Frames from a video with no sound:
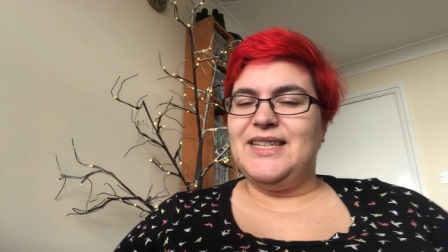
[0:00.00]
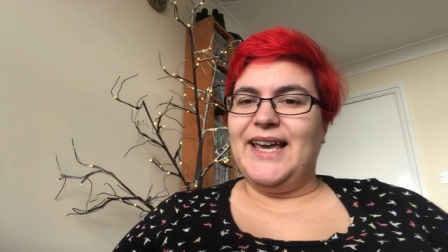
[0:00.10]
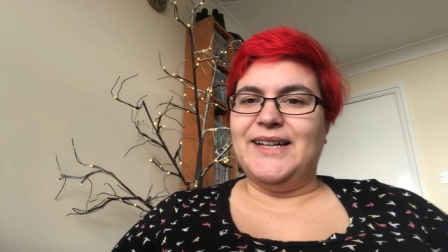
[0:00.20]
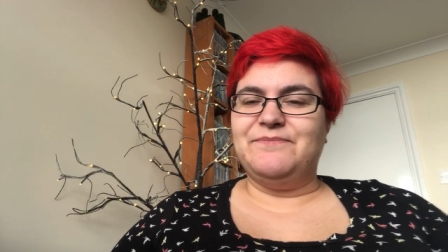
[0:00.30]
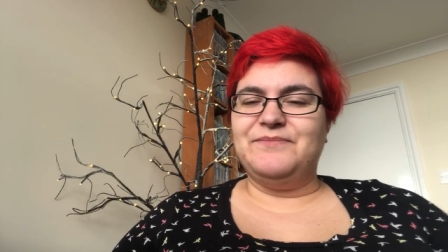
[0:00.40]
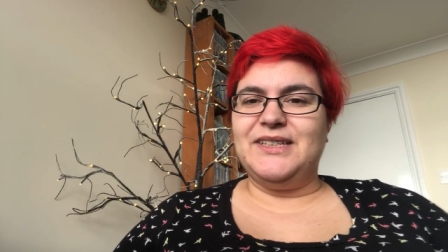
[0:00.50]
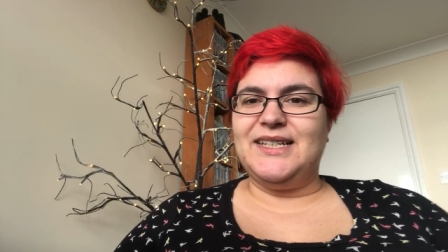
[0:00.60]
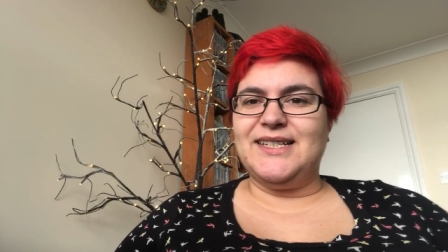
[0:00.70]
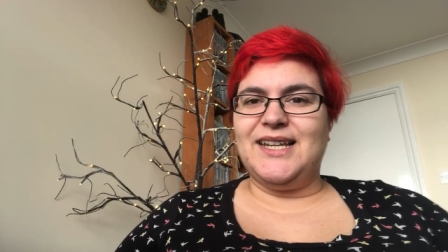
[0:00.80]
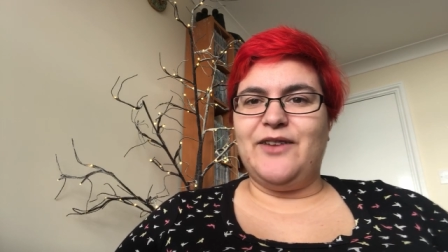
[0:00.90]
yeah,
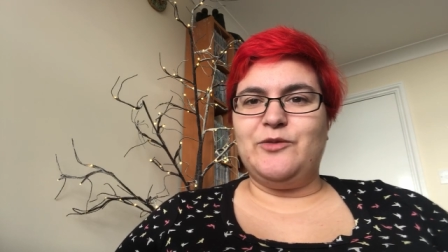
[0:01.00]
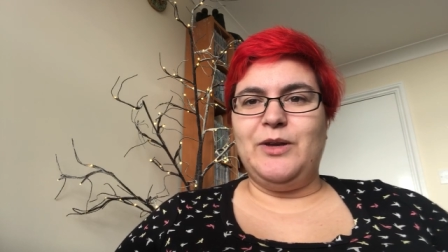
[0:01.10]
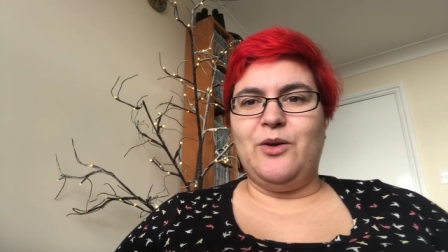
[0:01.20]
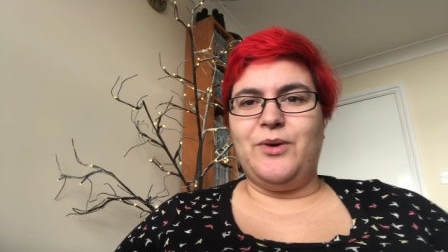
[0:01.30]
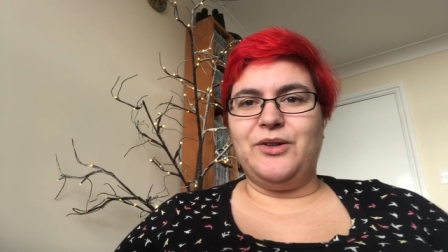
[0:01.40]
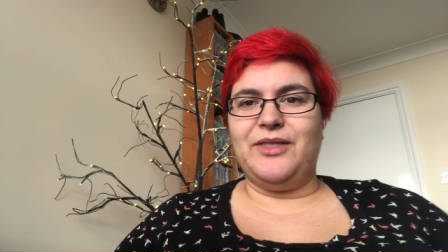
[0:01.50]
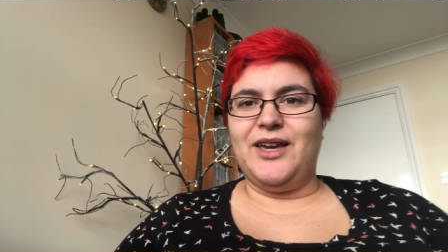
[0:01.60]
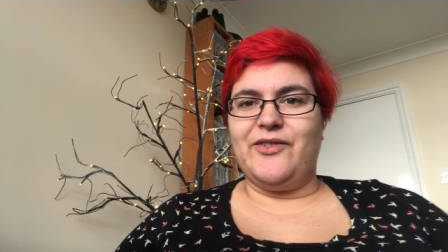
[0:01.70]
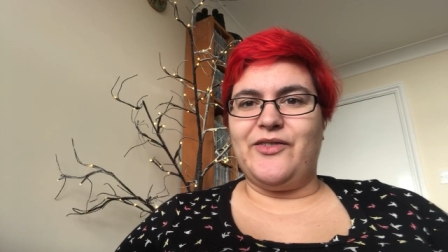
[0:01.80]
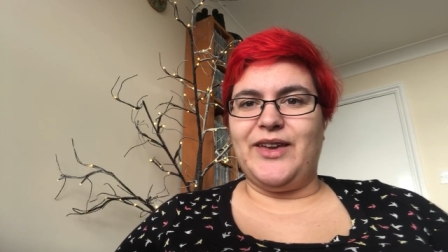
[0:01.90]
it doesn't have to be a one or
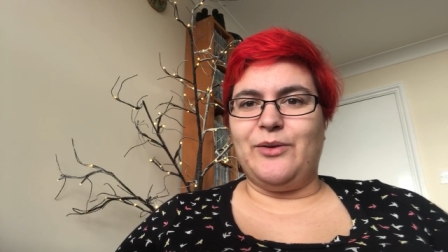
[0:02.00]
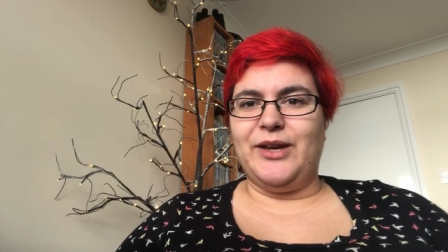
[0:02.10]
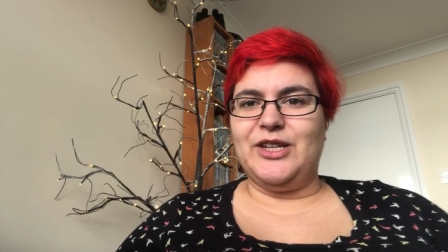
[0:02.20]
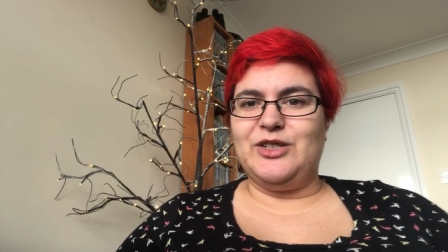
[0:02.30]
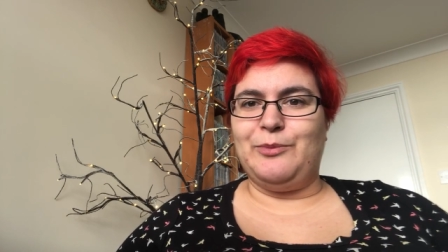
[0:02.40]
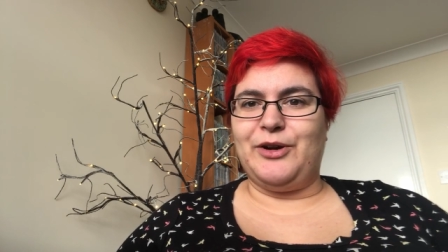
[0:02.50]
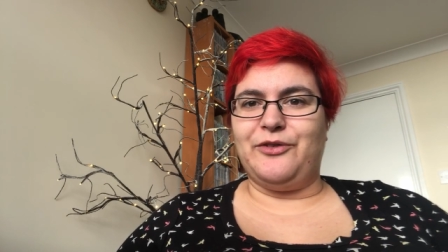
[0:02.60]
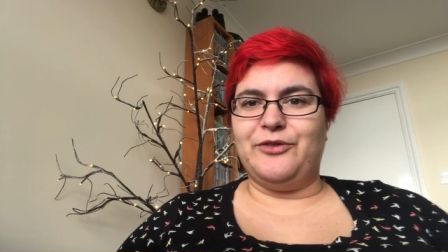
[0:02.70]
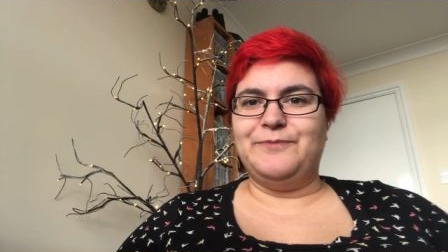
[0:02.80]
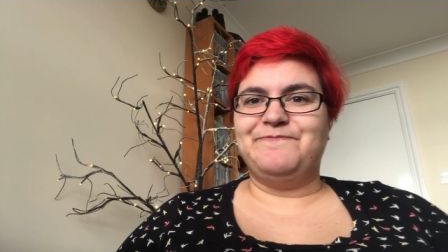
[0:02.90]
the other thing, we can do
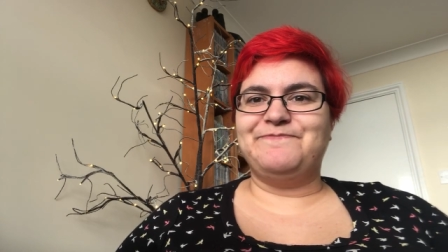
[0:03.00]
both.